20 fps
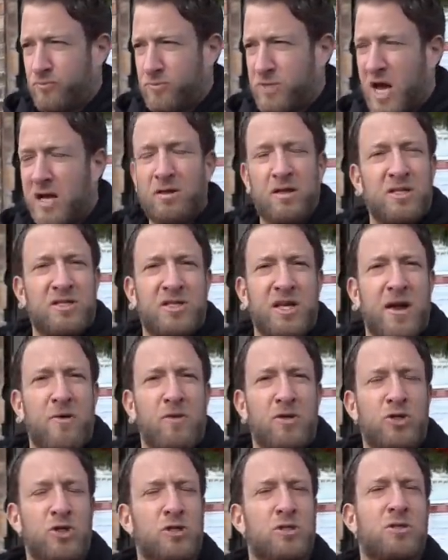deli
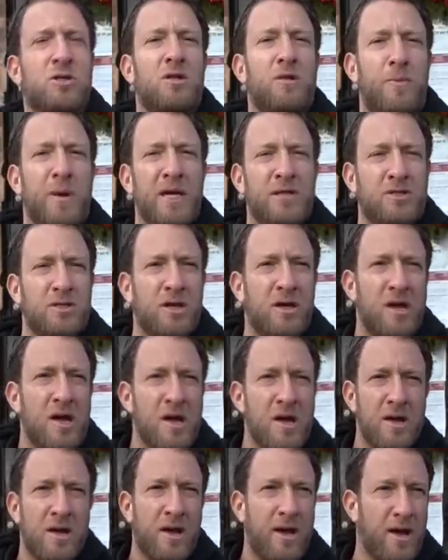sandwiches to the pizza
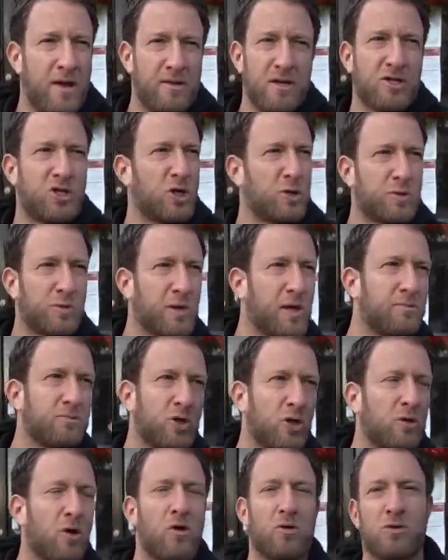and this just becomes
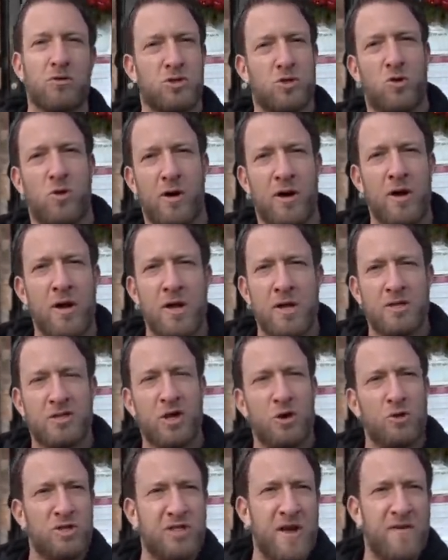your local store.
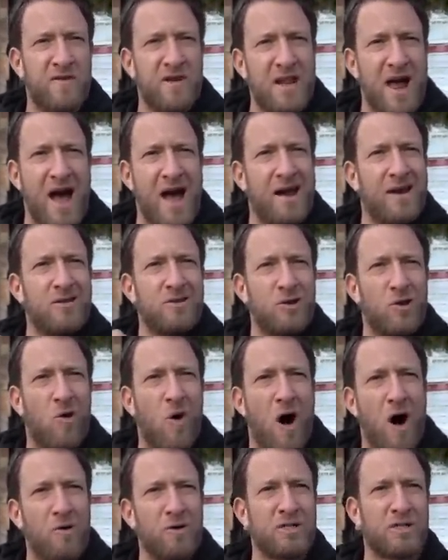So 7-9, you'll
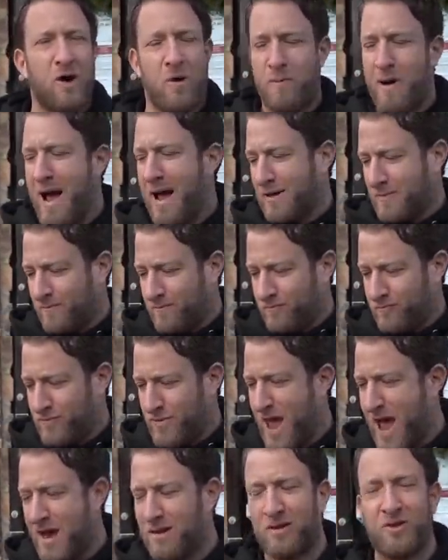always go back.
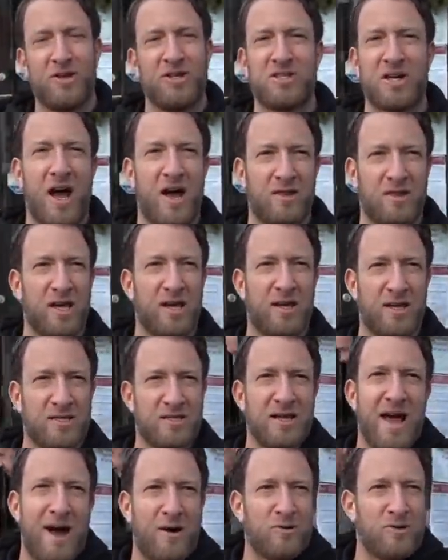Natoli's, I think, is
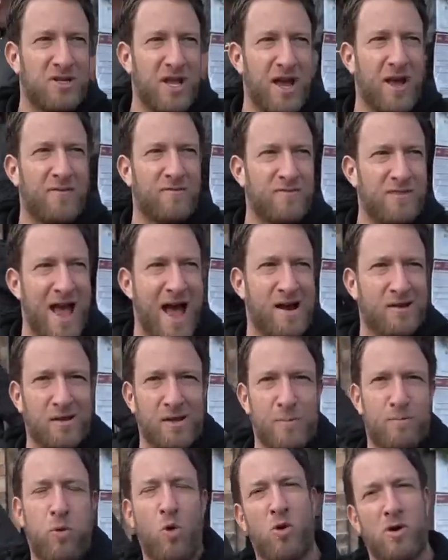now Dave
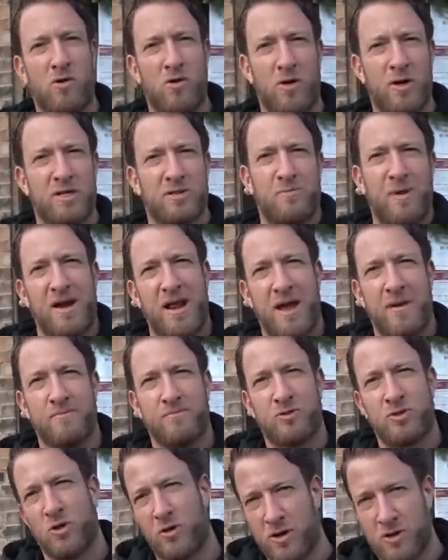Natoli Portnoy is my name.
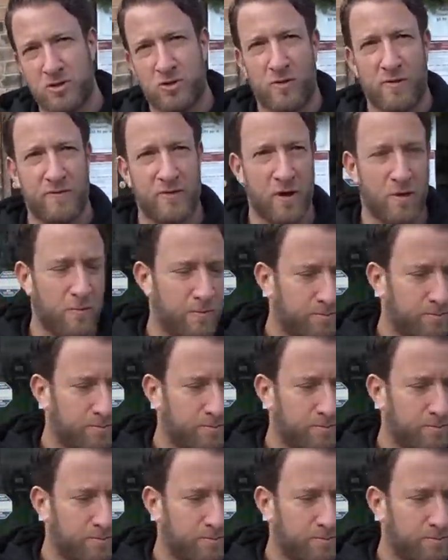So there's a review.